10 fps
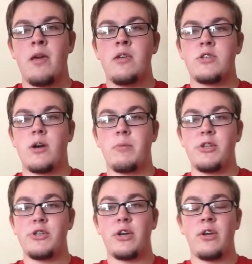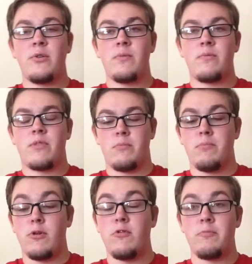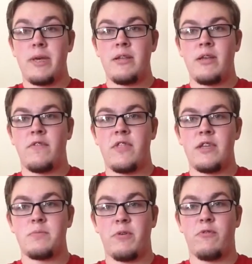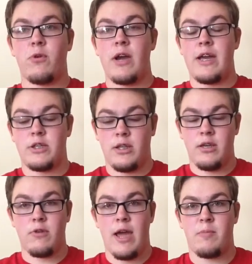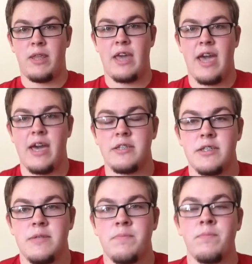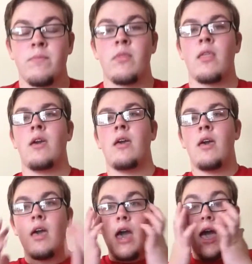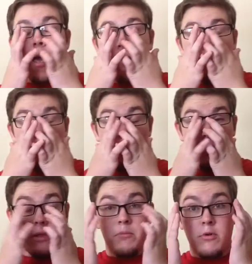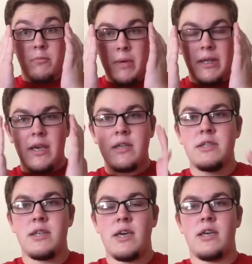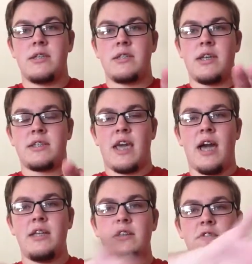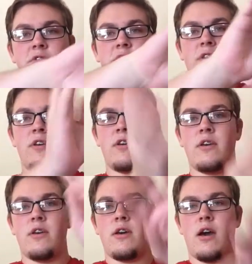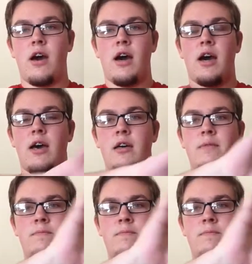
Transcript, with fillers: so i'm going to show you the movement of these before actually grabbing the hats and what the movement is is it's kind of uh,